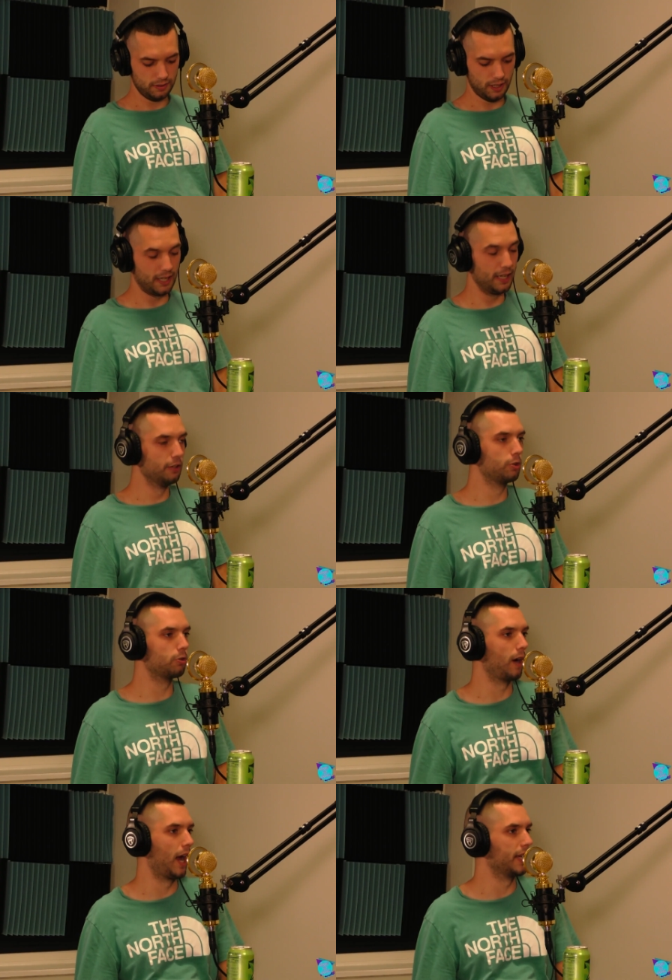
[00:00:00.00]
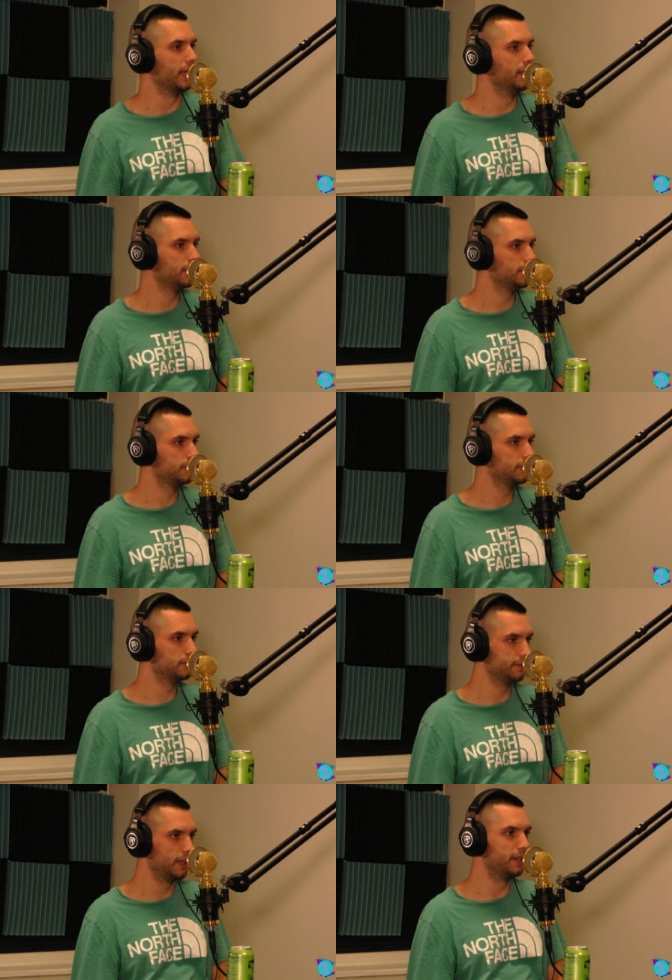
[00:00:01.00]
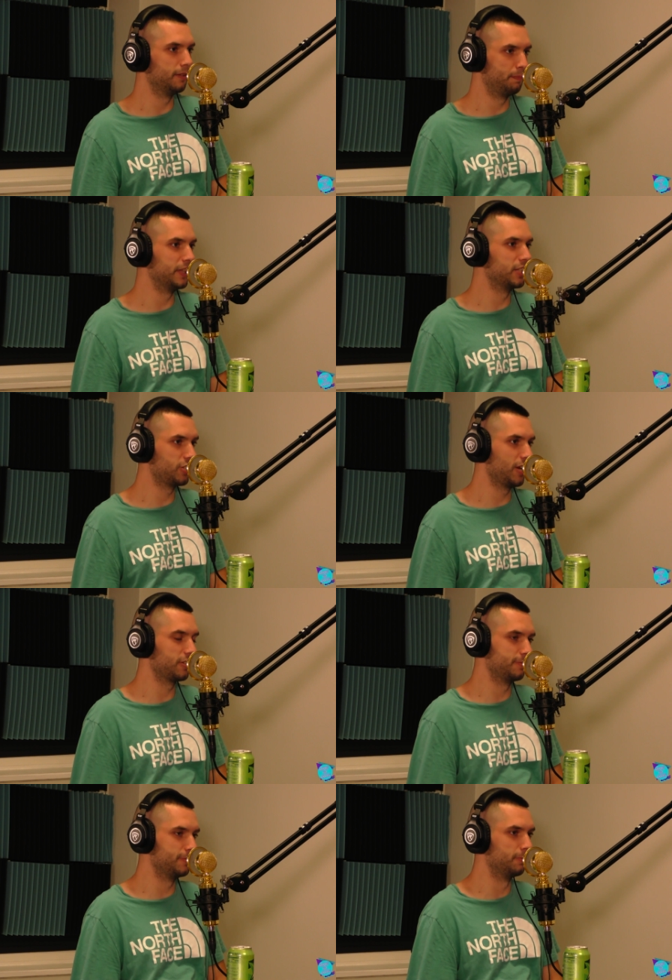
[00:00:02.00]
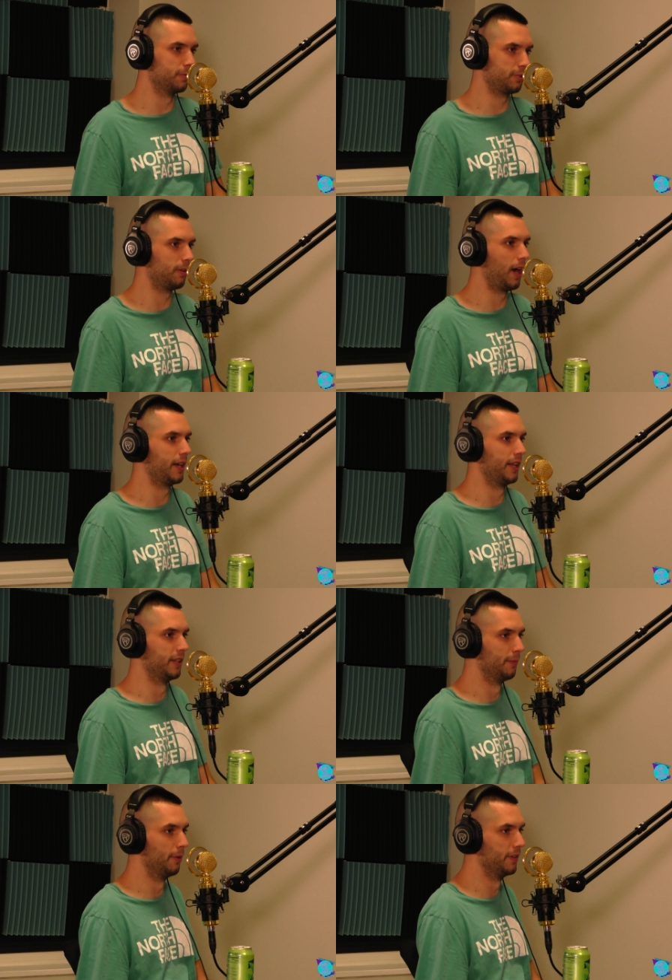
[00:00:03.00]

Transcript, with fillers: And he knew karate. Oh, that's he beat the shit out of some dude with karate in the movie